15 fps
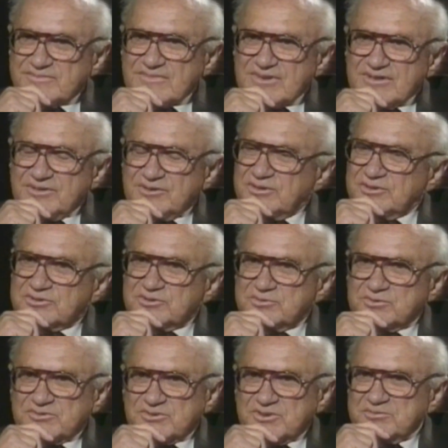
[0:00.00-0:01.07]
He also
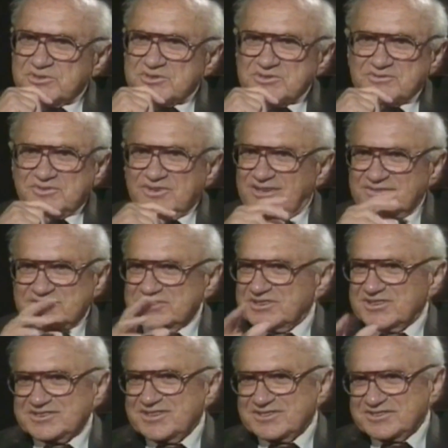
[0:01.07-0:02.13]
was very much involved, this
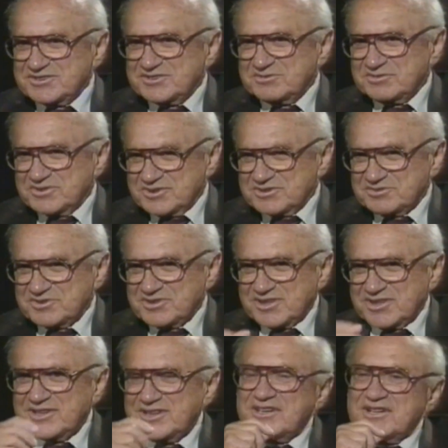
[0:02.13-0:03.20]
has nothing to do with this
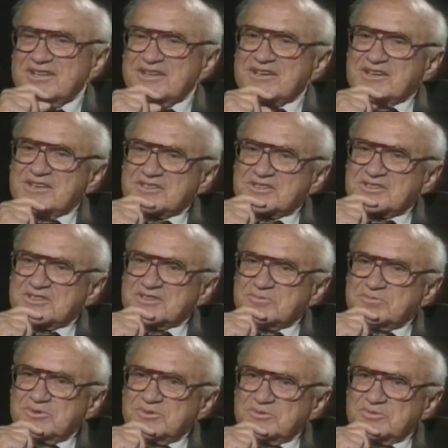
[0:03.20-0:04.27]
really, in the
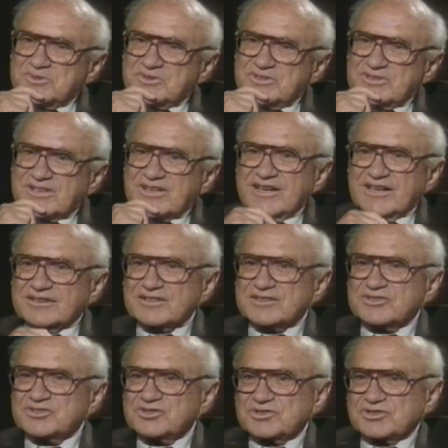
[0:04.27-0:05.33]
dispute within the Catholic
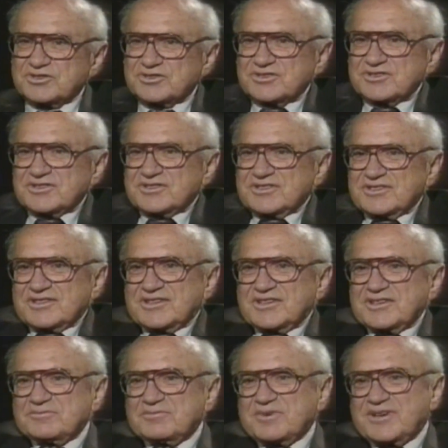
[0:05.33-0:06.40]
Church
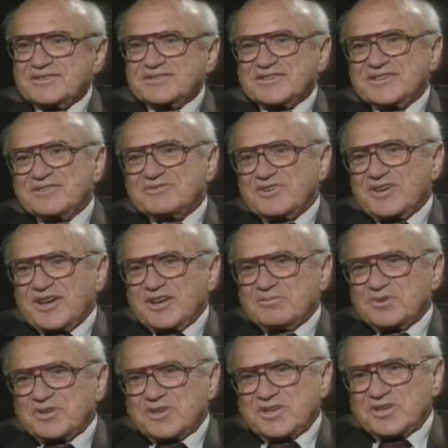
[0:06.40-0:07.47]
about the
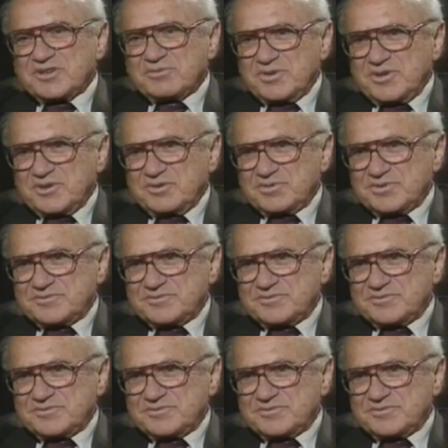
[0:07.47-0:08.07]
infallibility of the Pope.